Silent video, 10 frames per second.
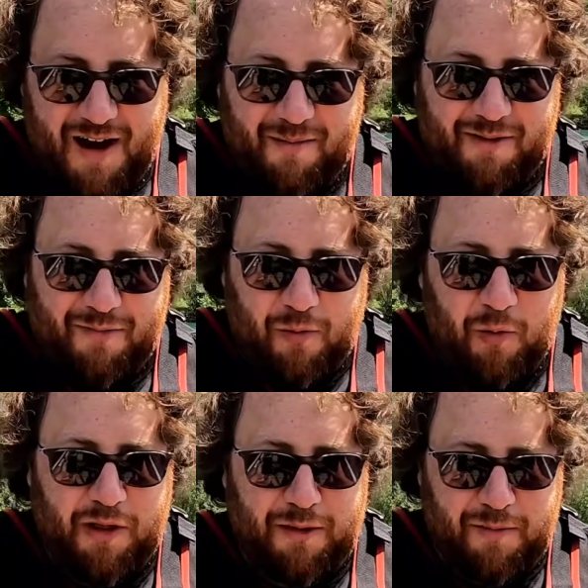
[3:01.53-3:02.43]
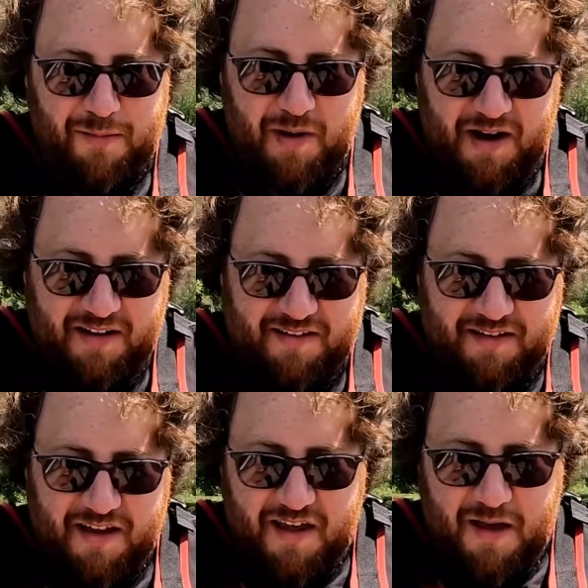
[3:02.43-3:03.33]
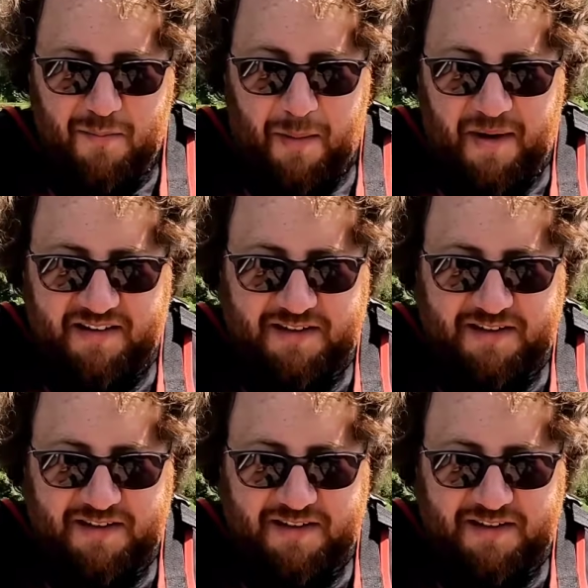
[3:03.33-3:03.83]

time was 43 minutes, but my